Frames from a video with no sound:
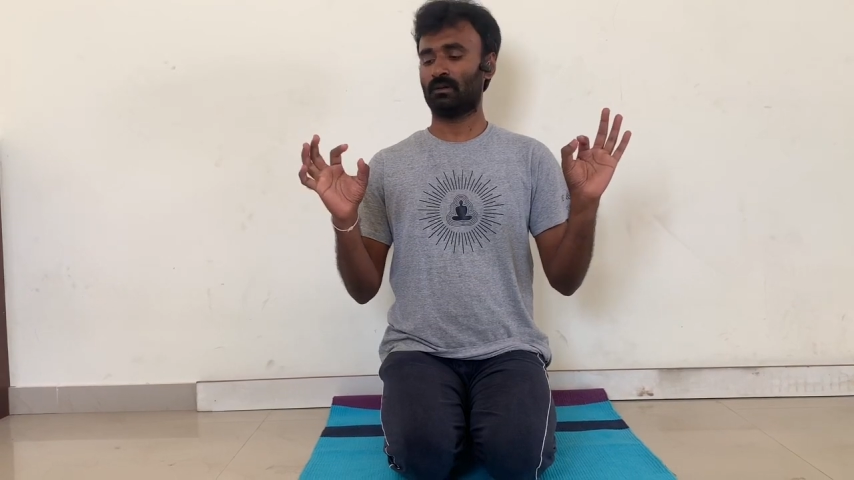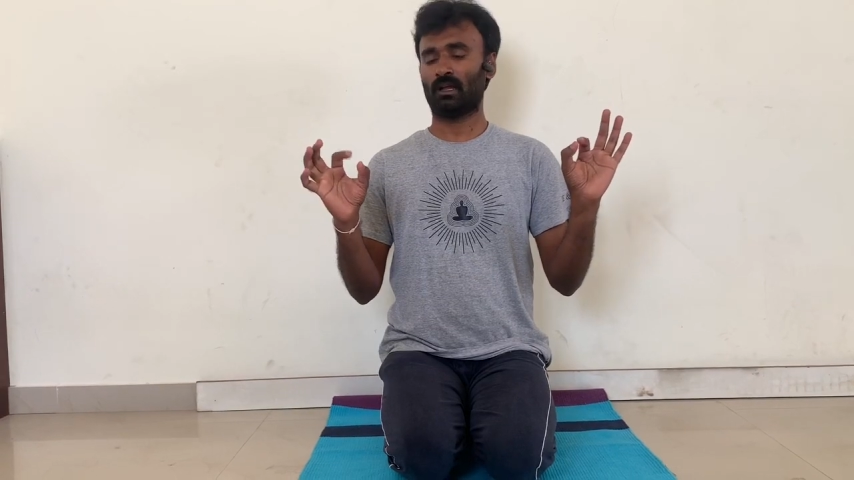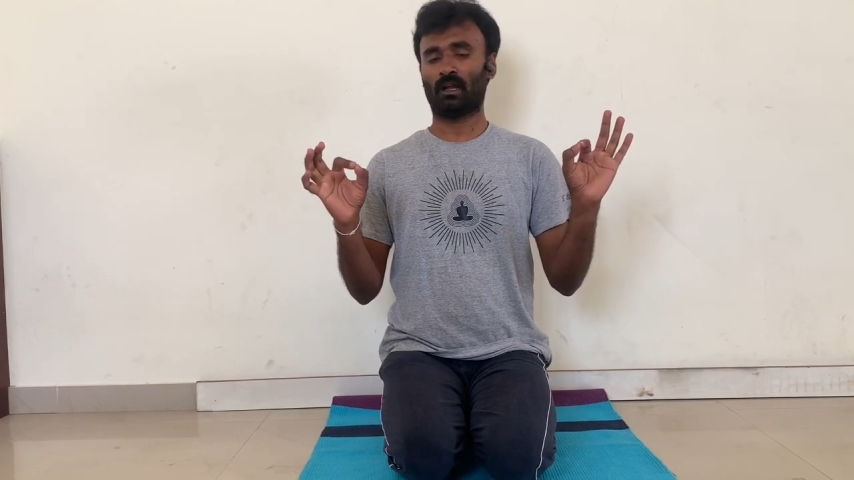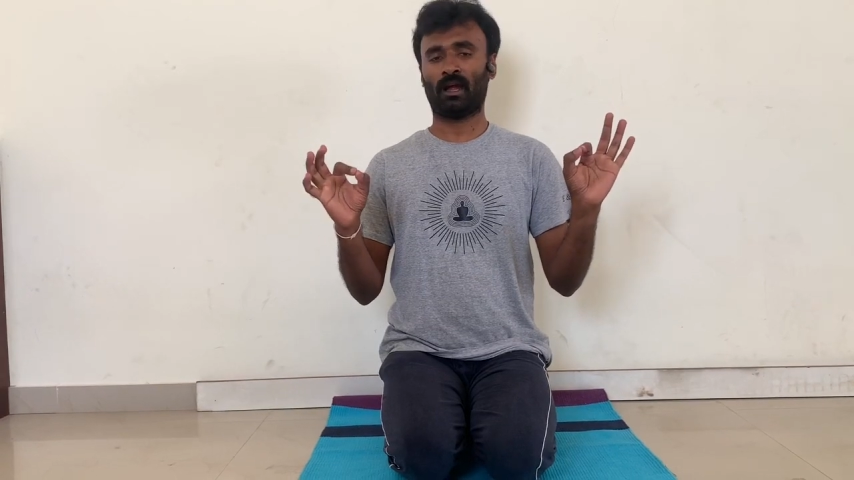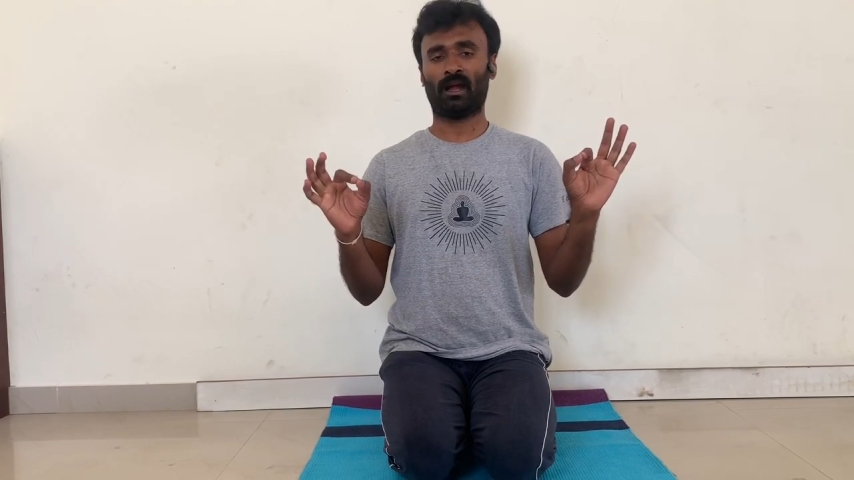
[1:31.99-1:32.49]

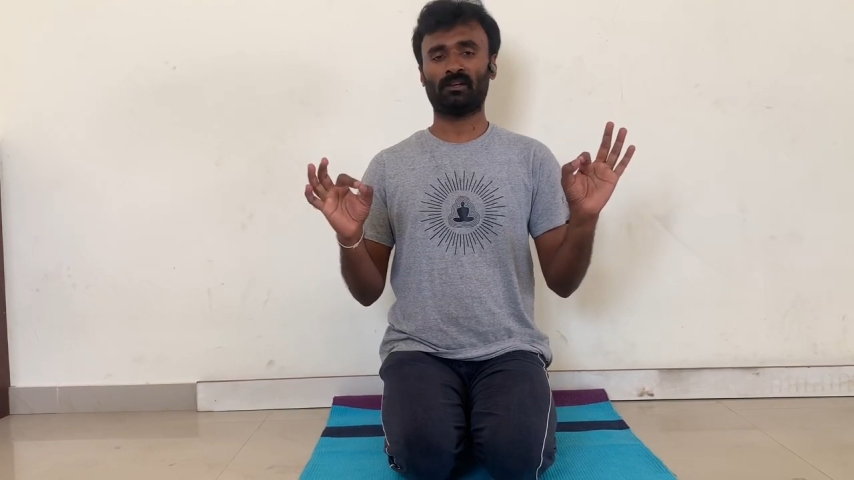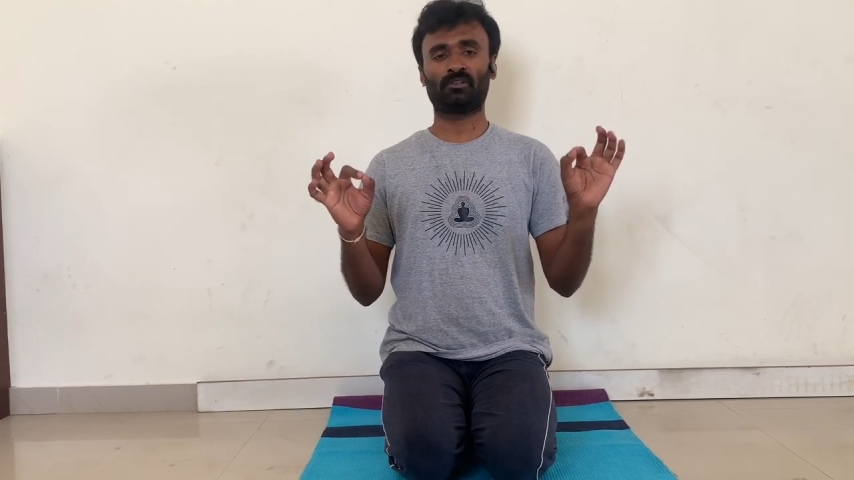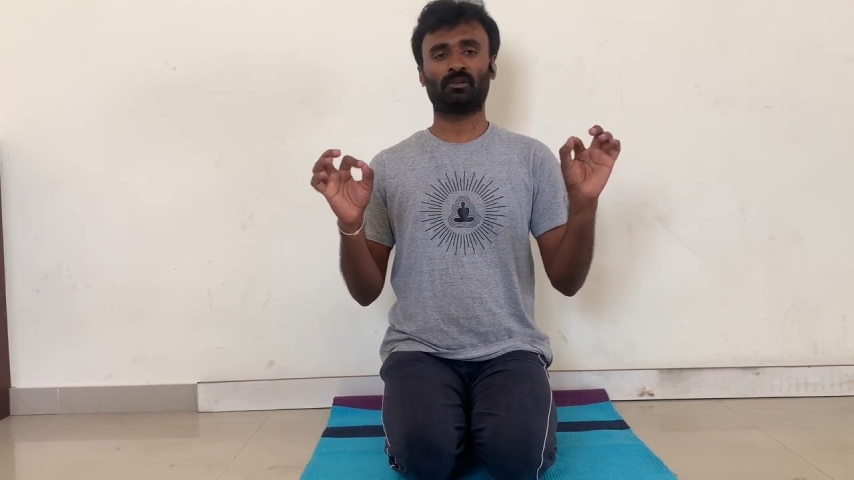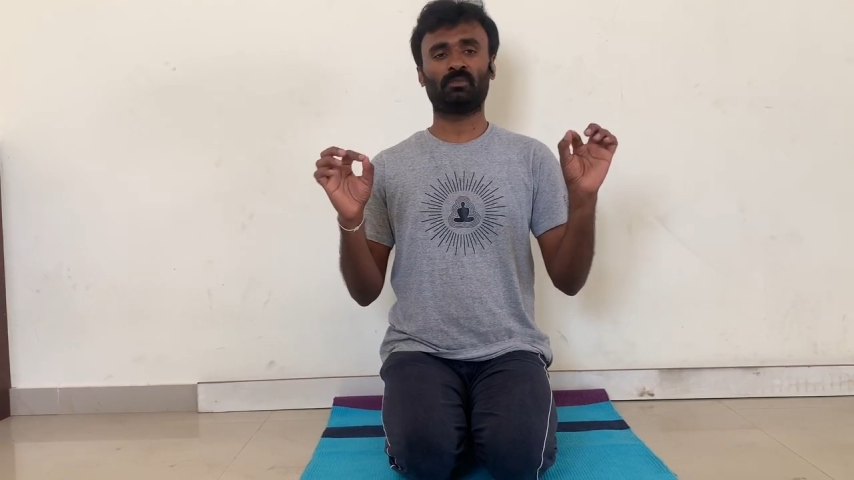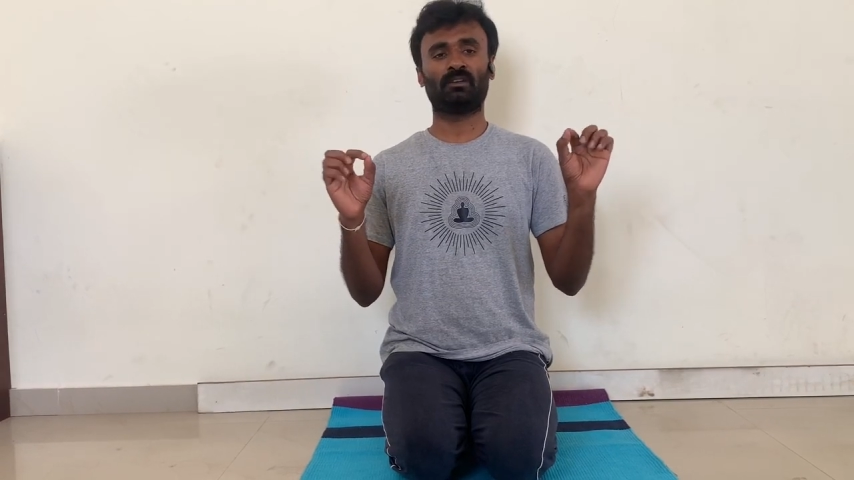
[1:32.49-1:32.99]
hands
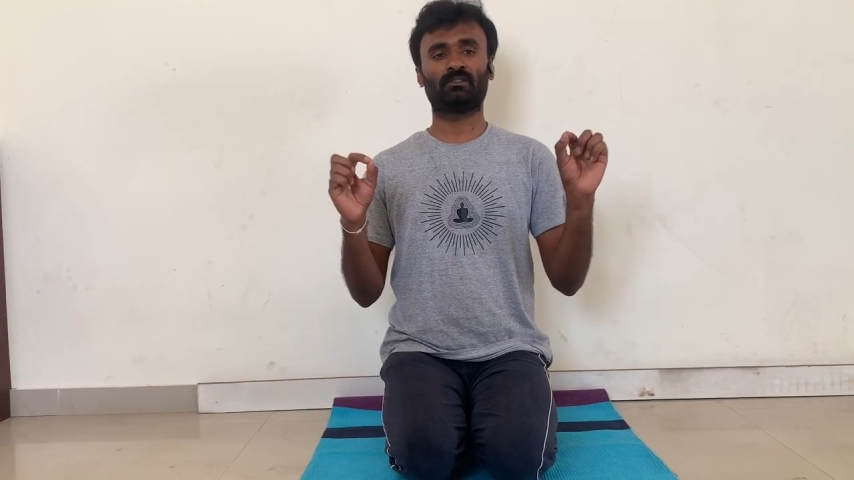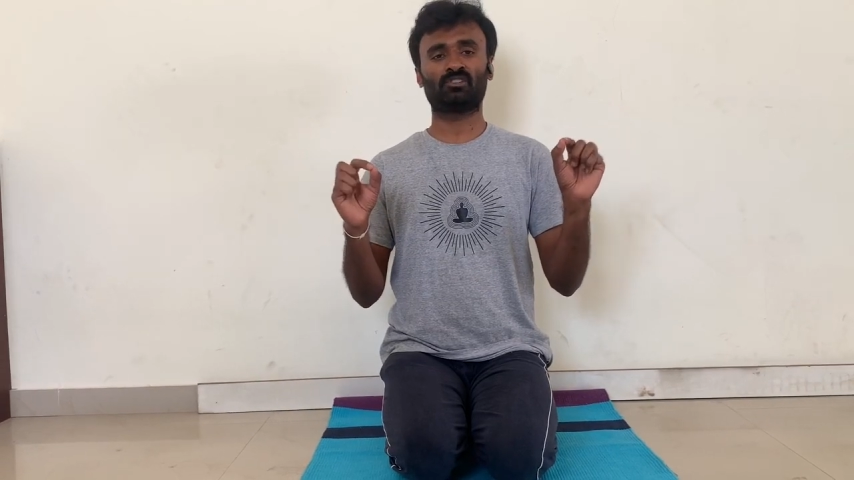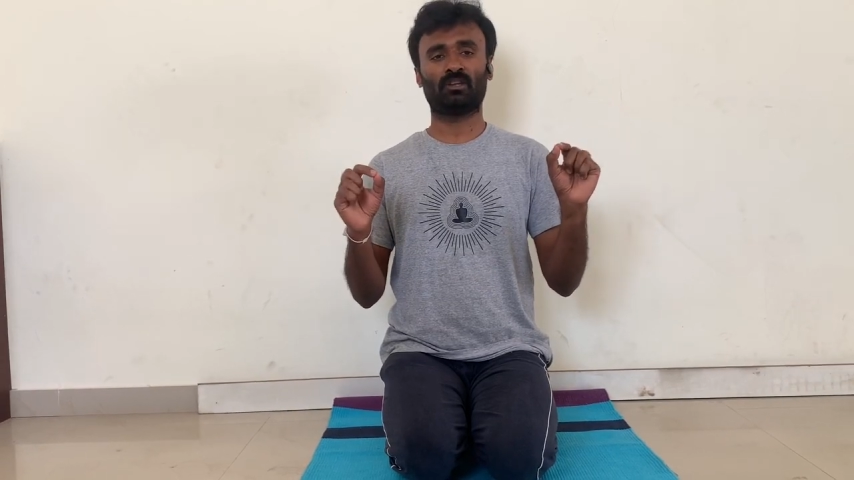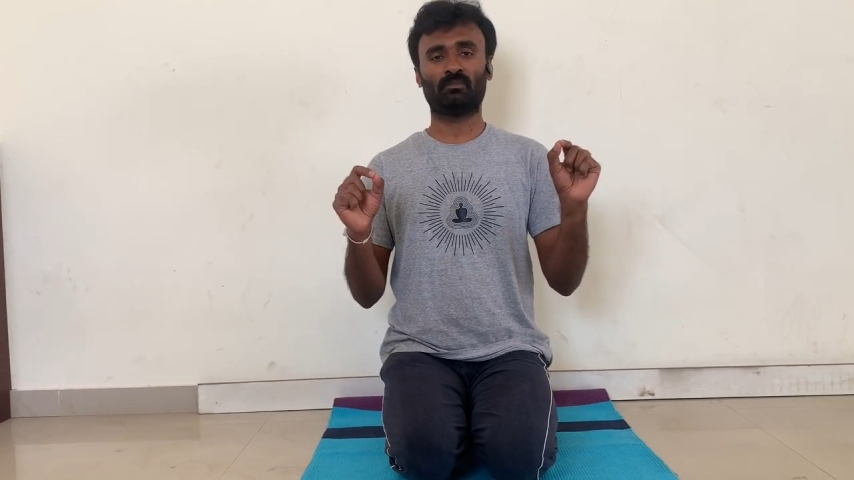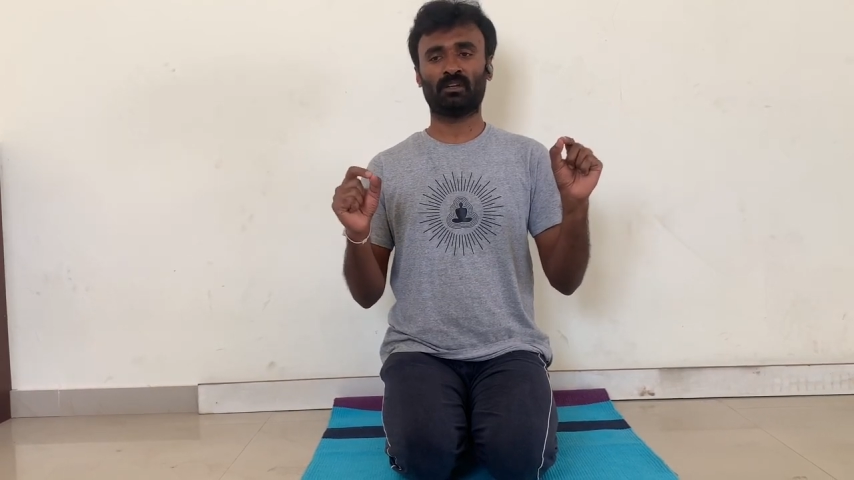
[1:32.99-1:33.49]
should be in a
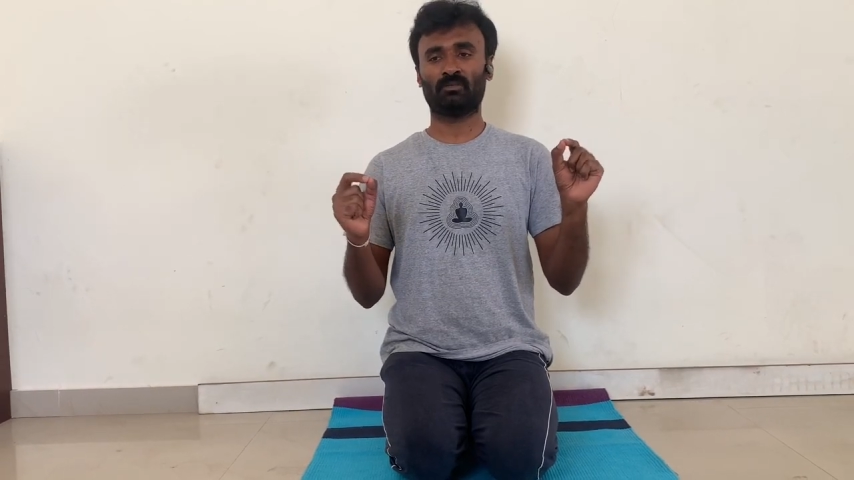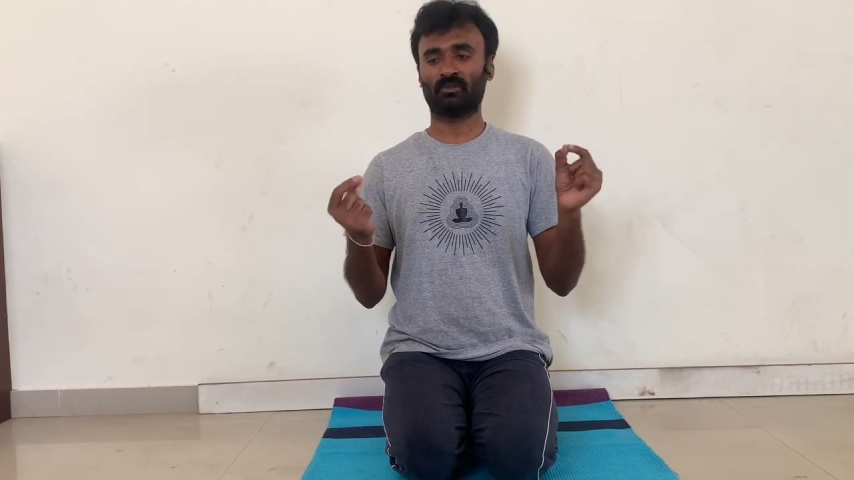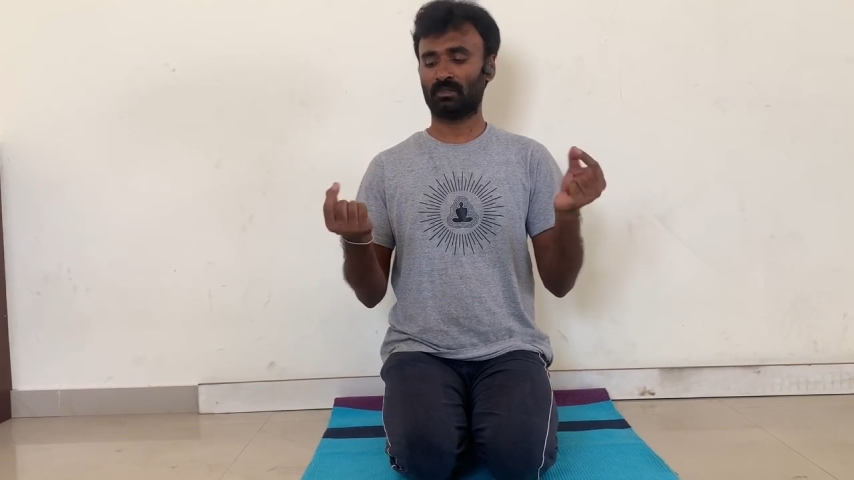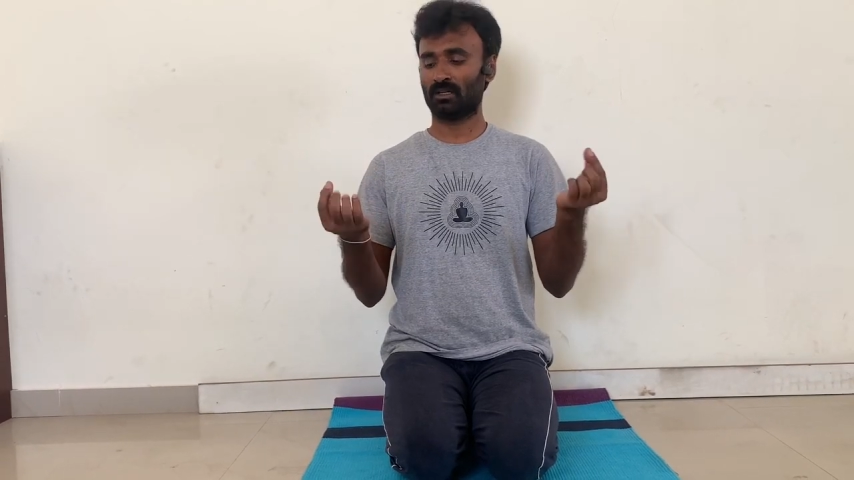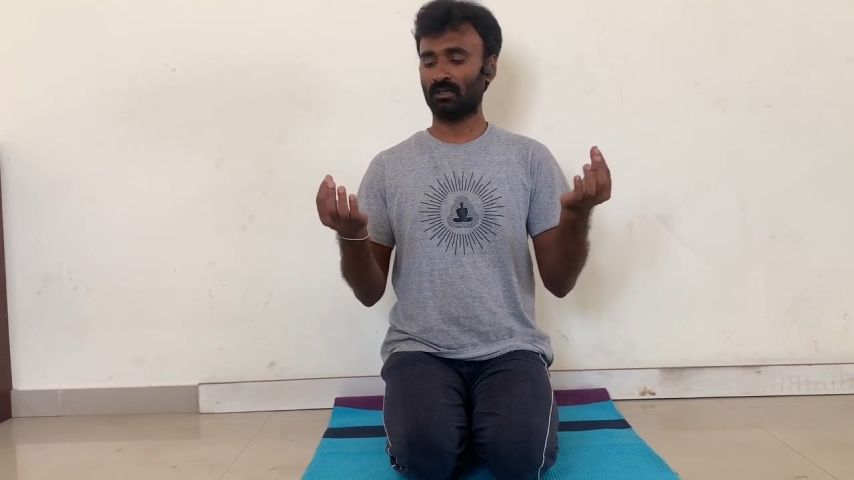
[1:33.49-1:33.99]
chinmaya
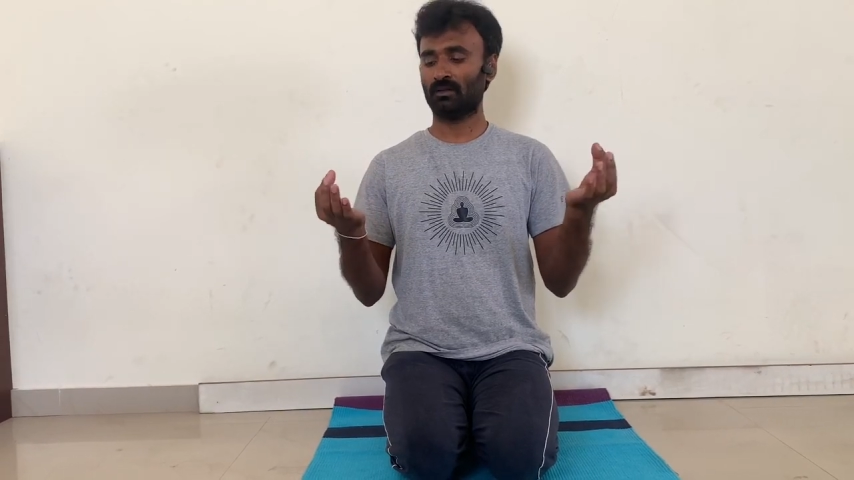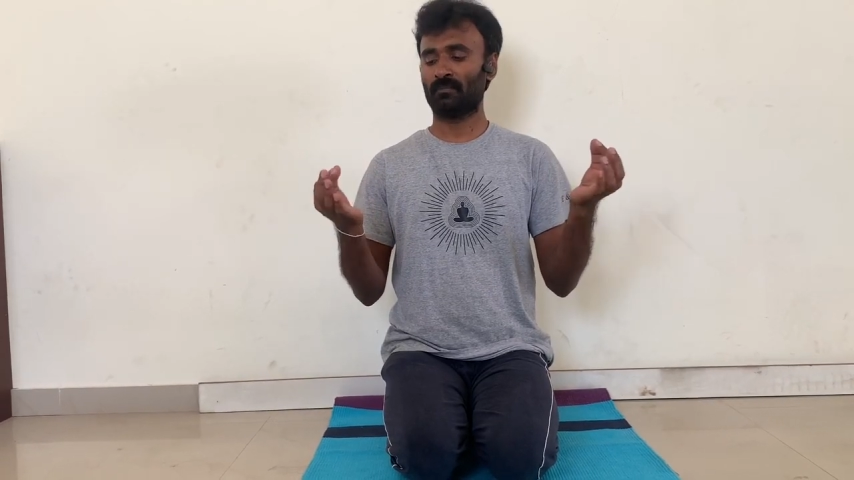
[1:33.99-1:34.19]
mudra.